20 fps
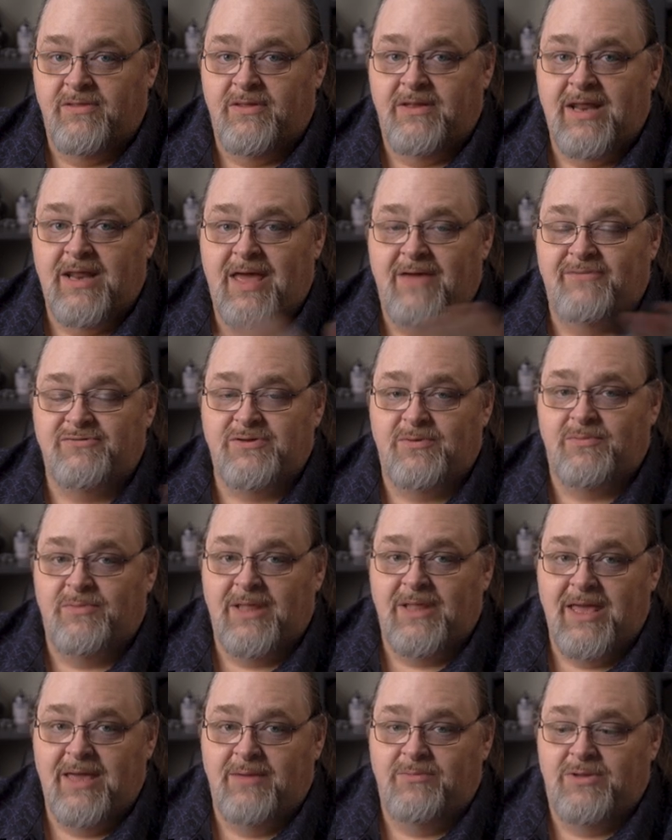and then have some
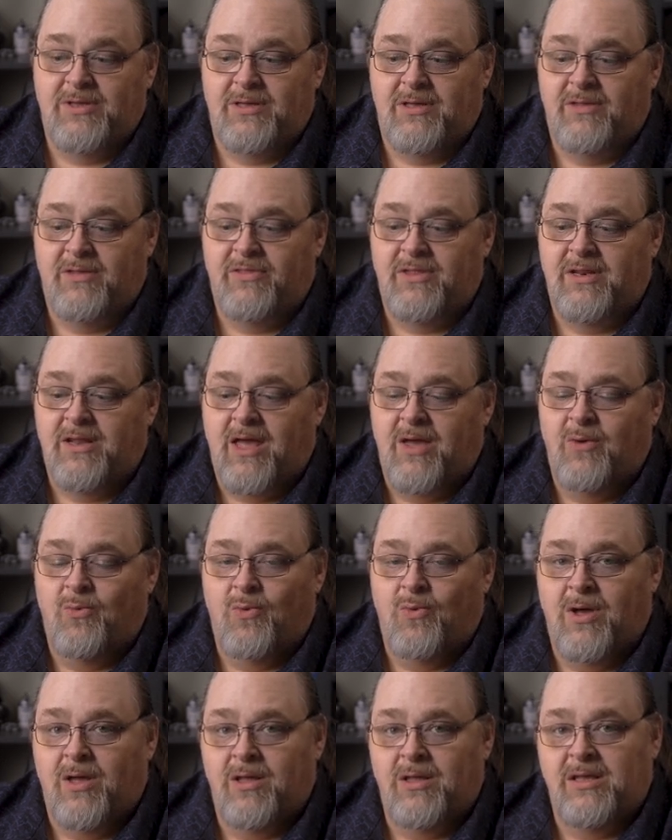lambda that I
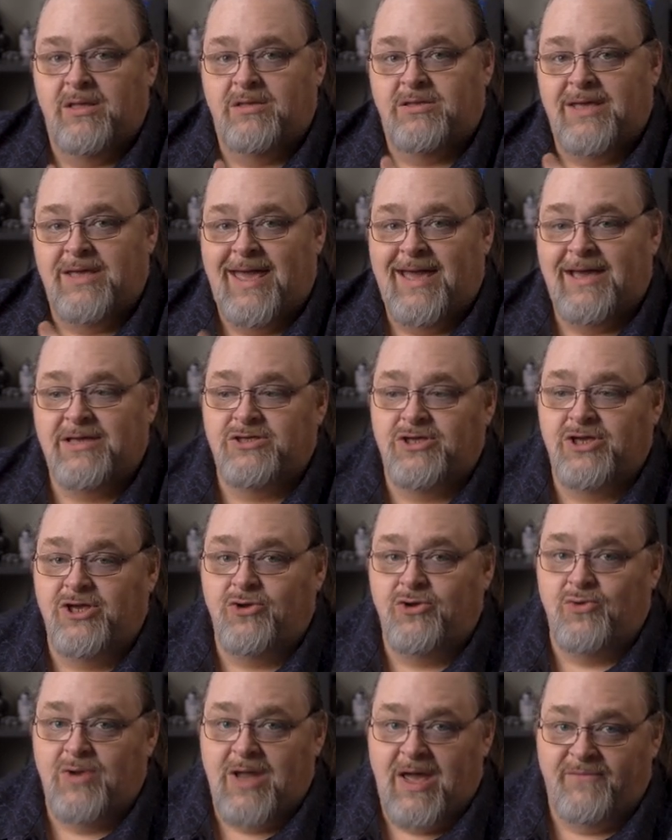want it to
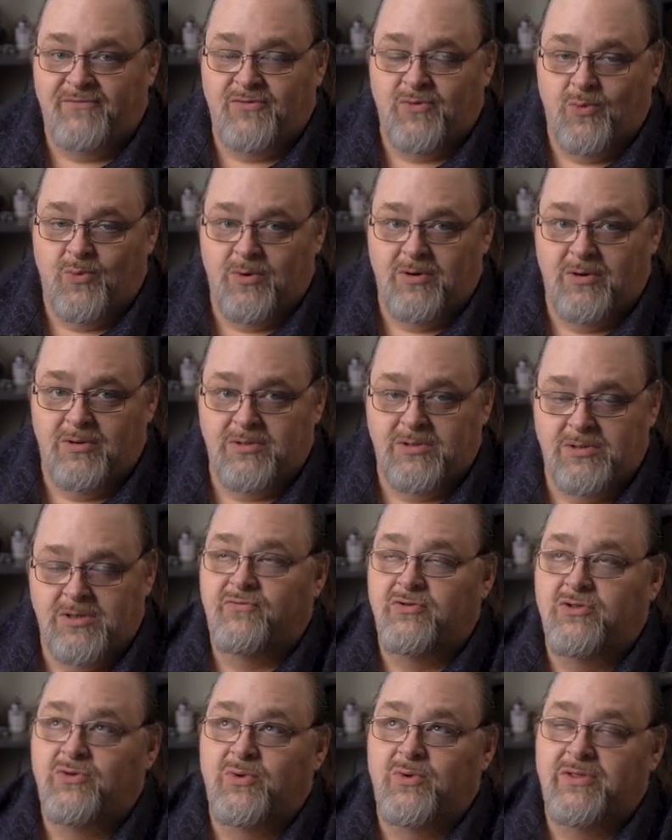execute afterwards
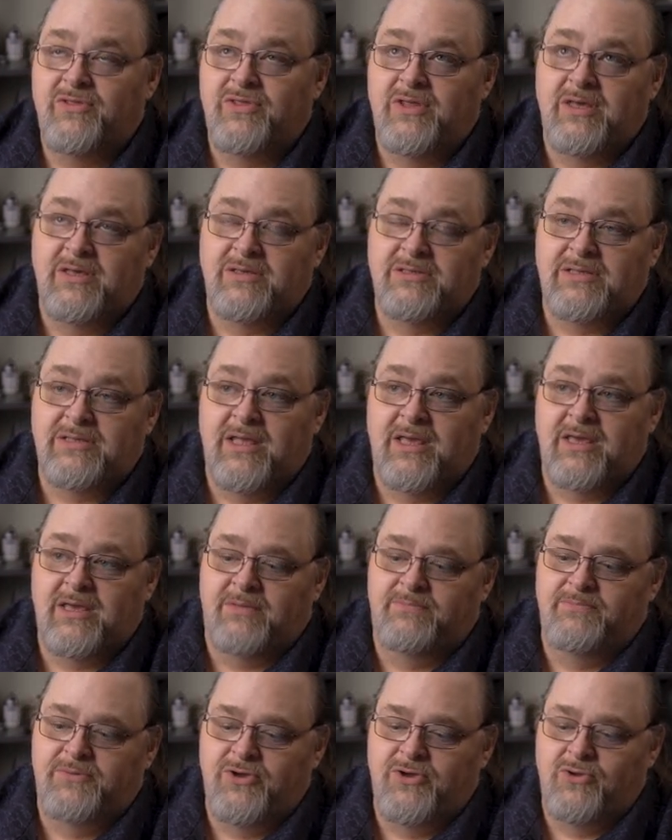for doing things like
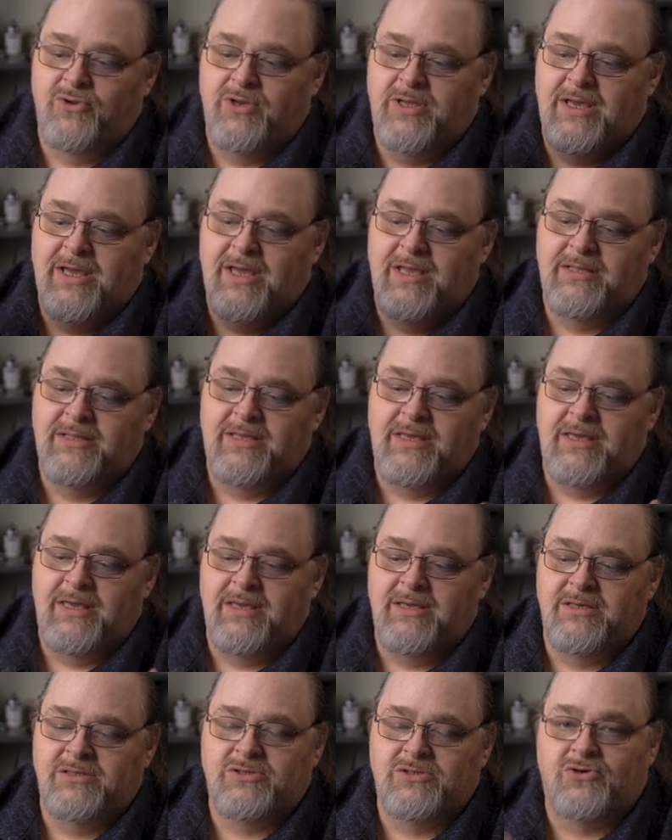computing I
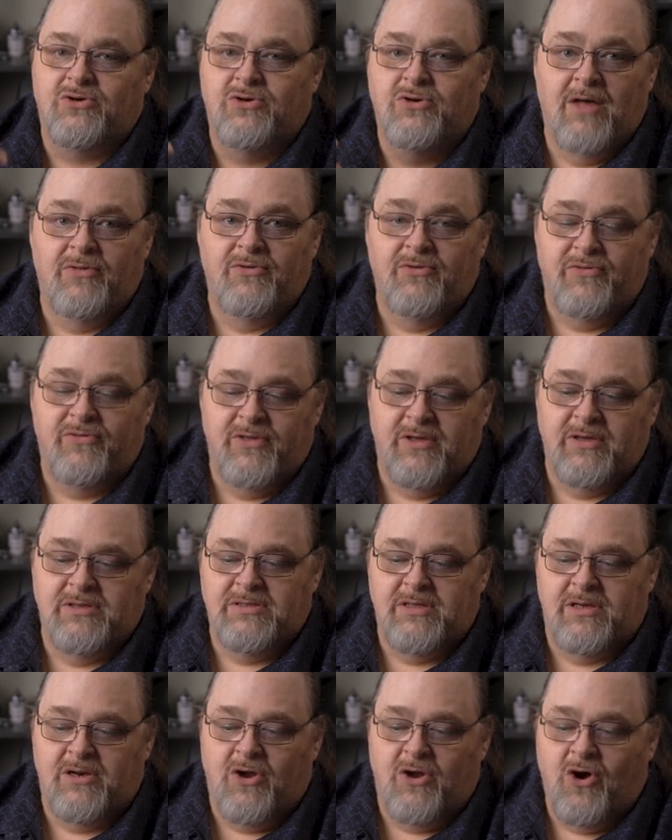Ds or other
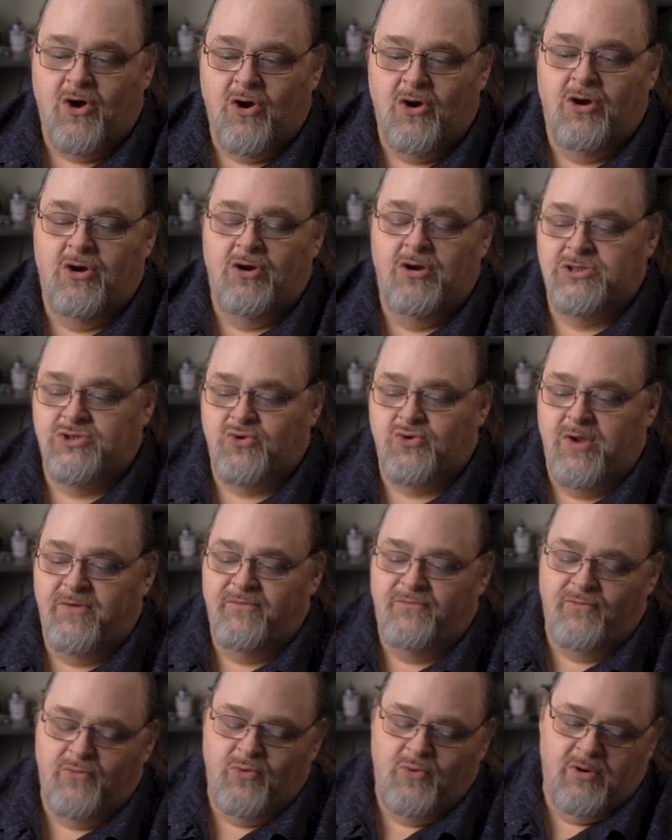things that aren't
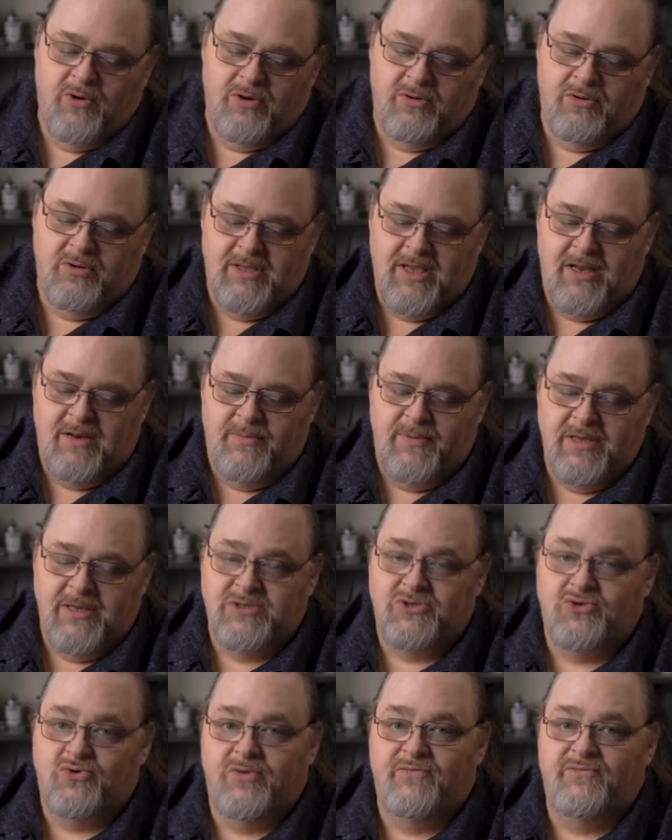straightforward
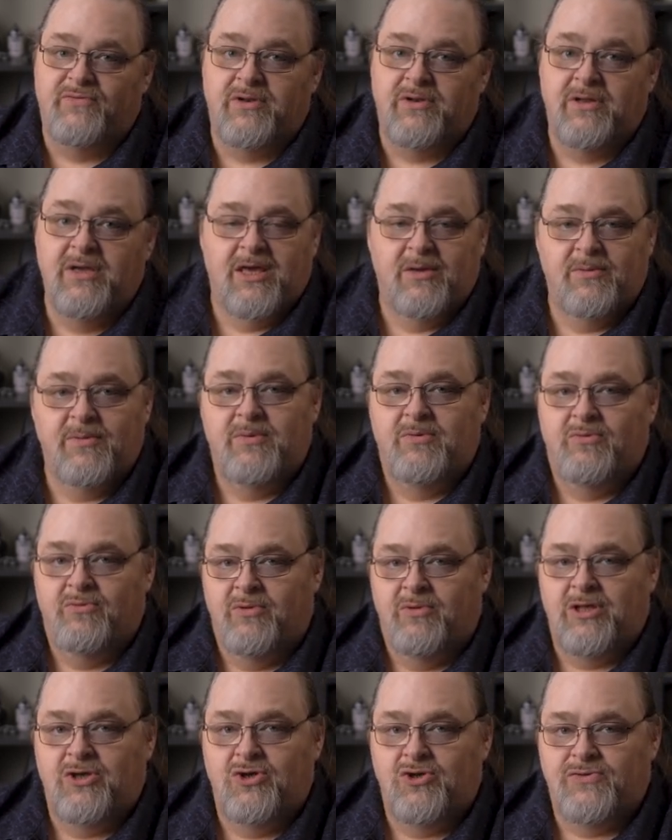database driven. It can be a
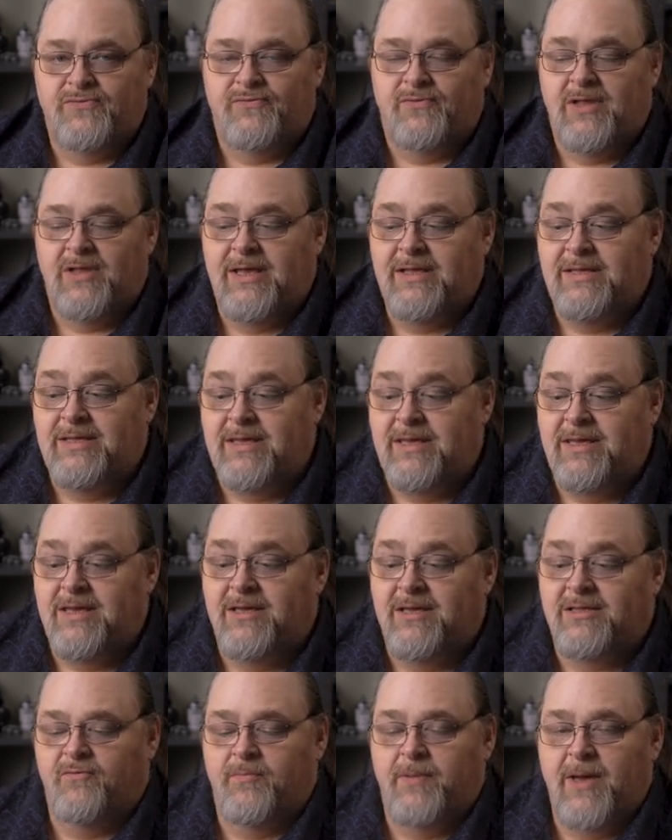really useful
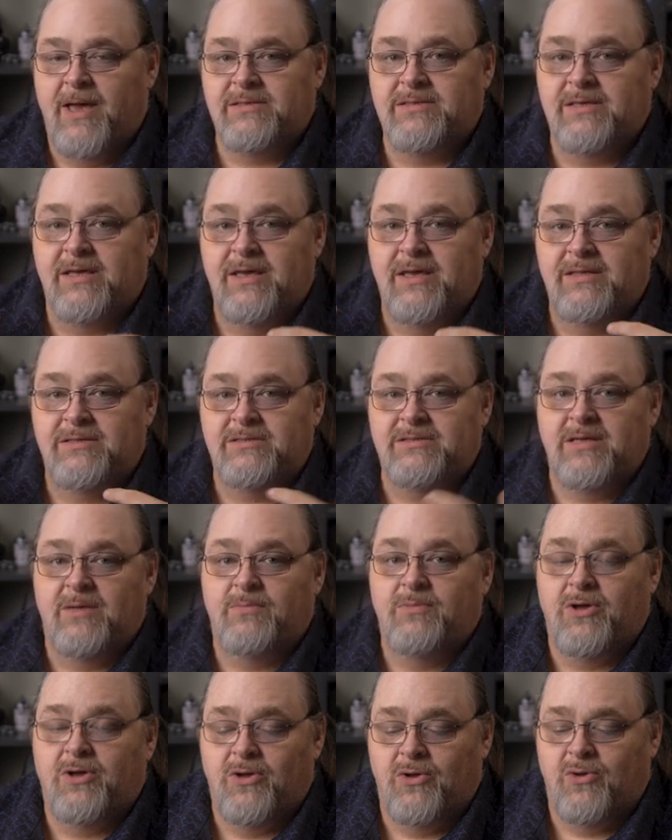idea for passing in
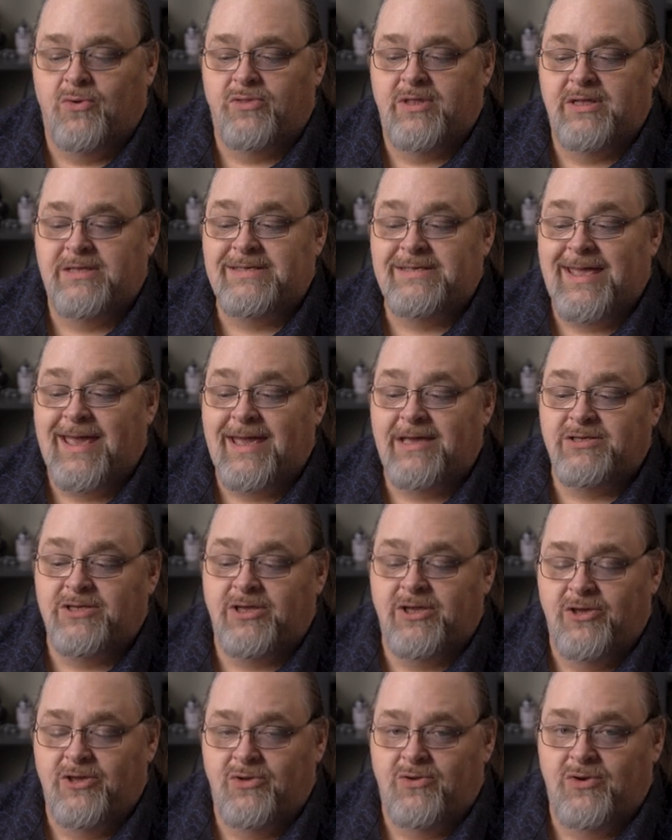some code that is
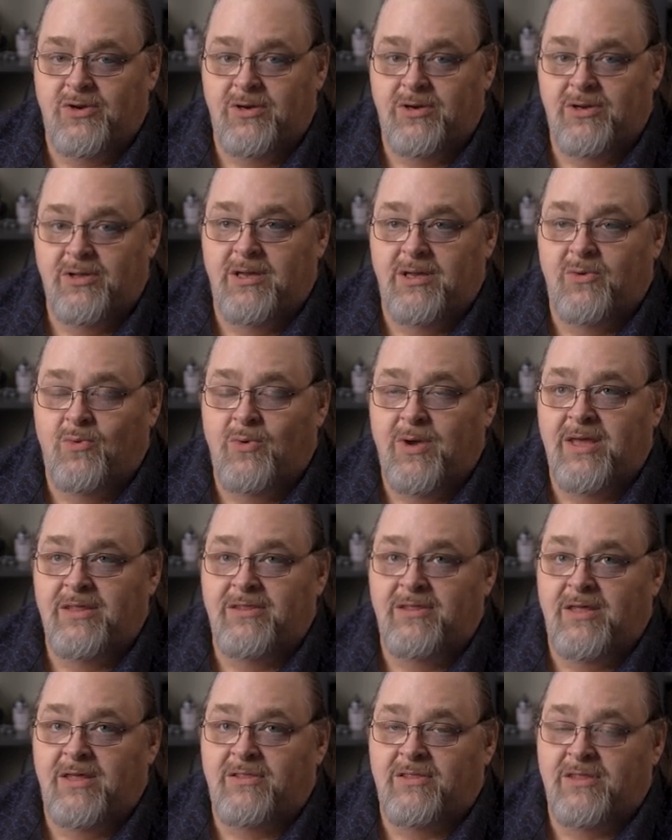executed in a way
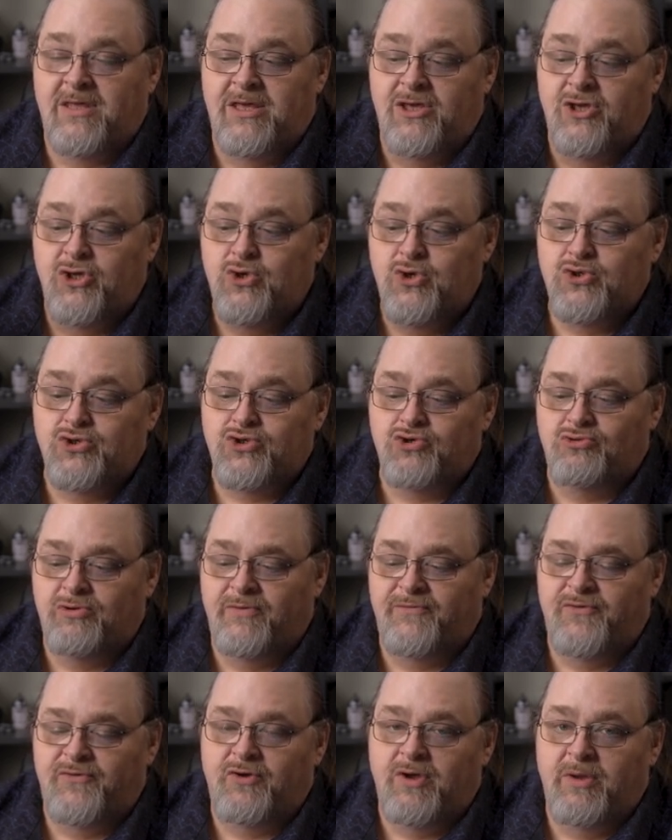that the user
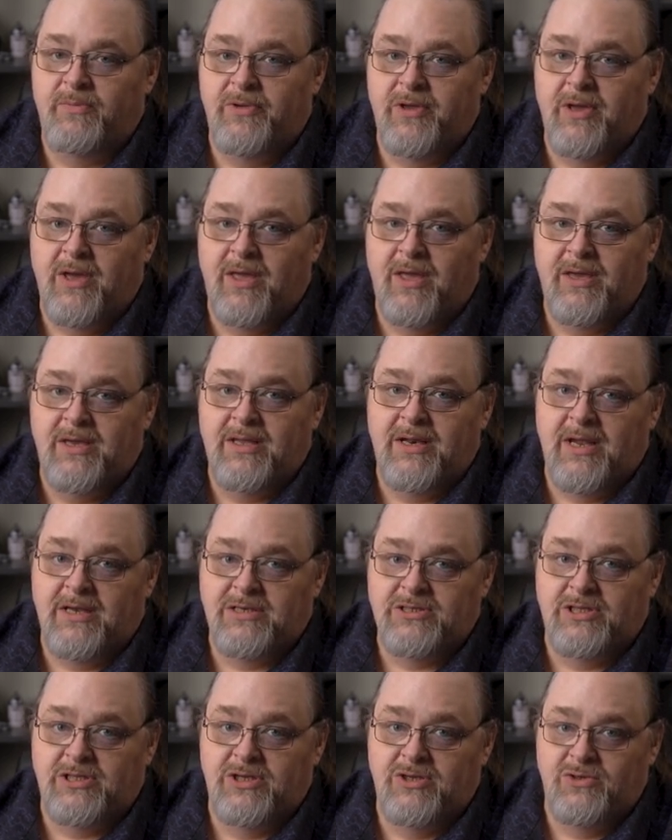of your A P I can
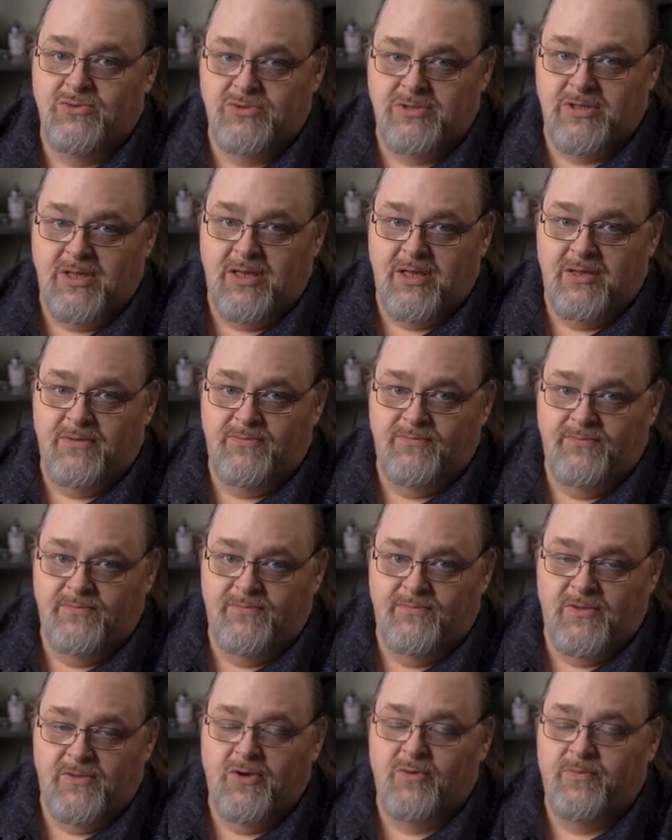actually use that.
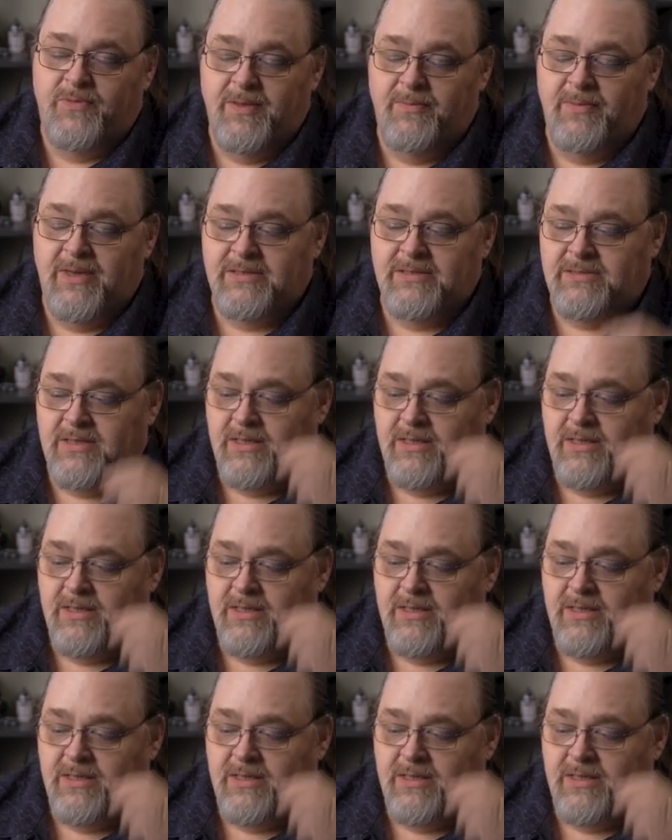I hope that makes